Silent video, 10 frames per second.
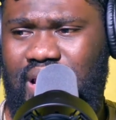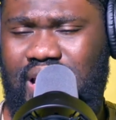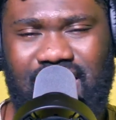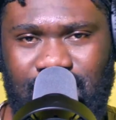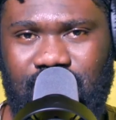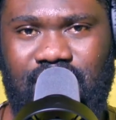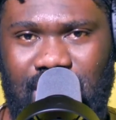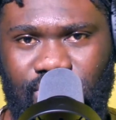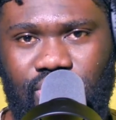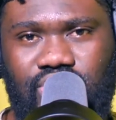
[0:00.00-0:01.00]
anything
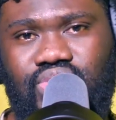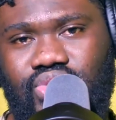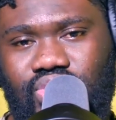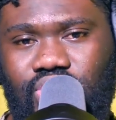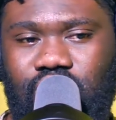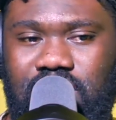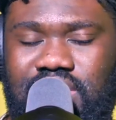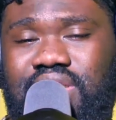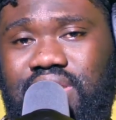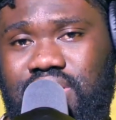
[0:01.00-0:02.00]
that got to do
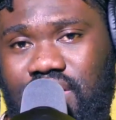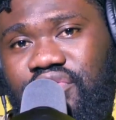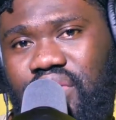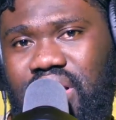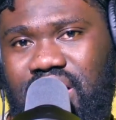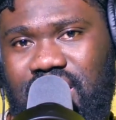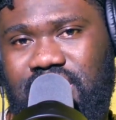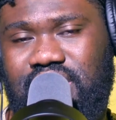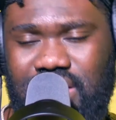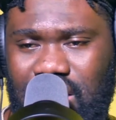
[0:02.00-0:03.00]
with different
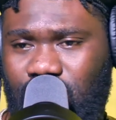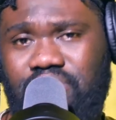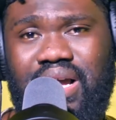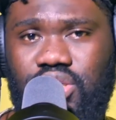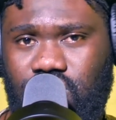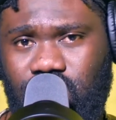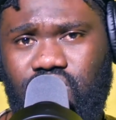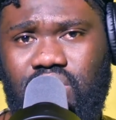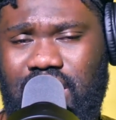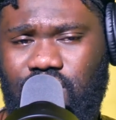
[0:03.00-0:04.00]
guests on my
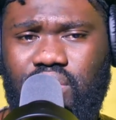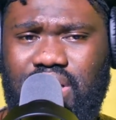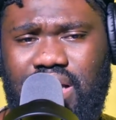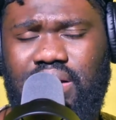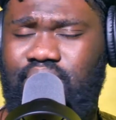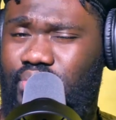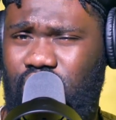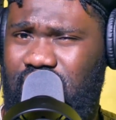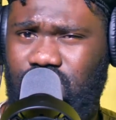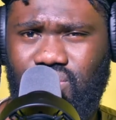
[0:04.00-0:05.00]
show and all that,
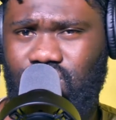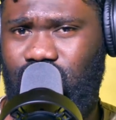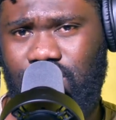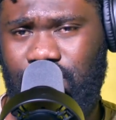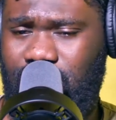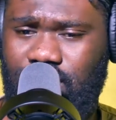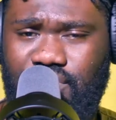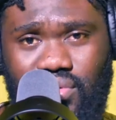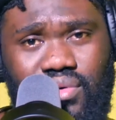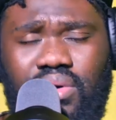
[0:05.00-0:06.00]
more than 2, 3,
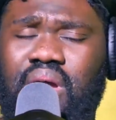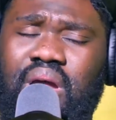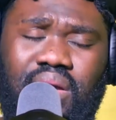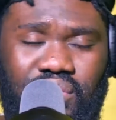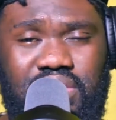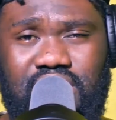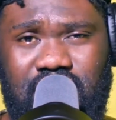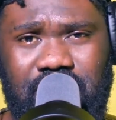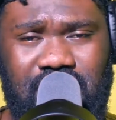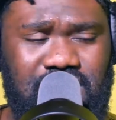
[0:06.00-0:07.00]
4, which is
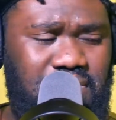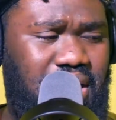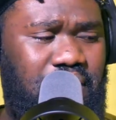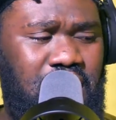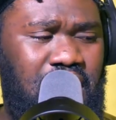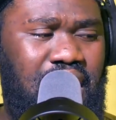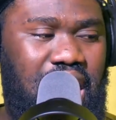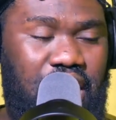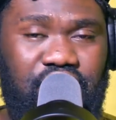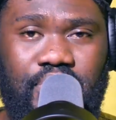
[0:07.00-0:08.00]
the maximum,
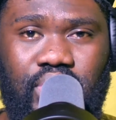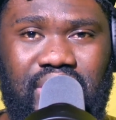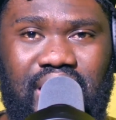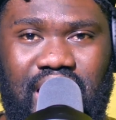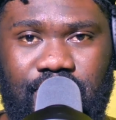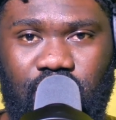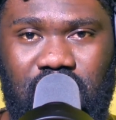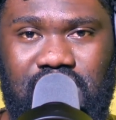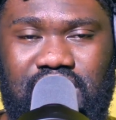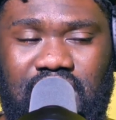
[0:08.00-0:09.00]
everybody can
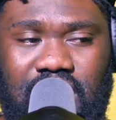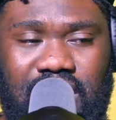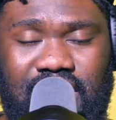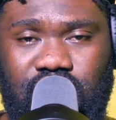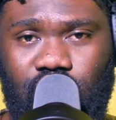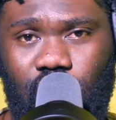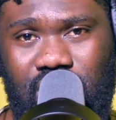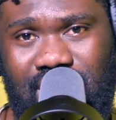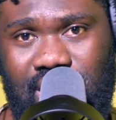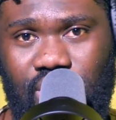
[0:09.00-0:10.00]
monitor his
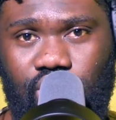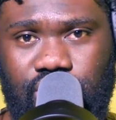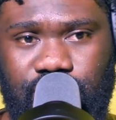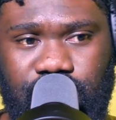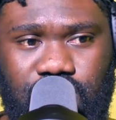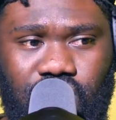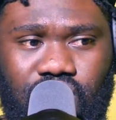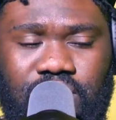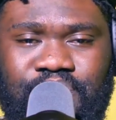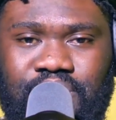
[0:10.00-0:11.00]
or her audio. So